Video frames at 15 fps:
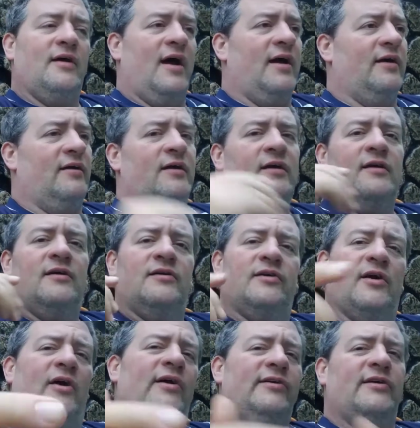Hey,
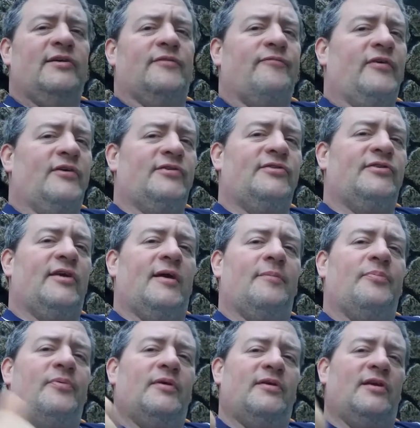you already did the first
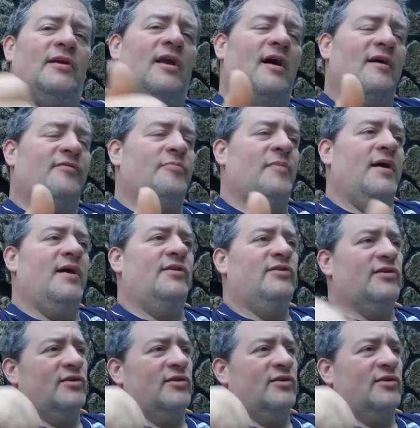step in your life, man.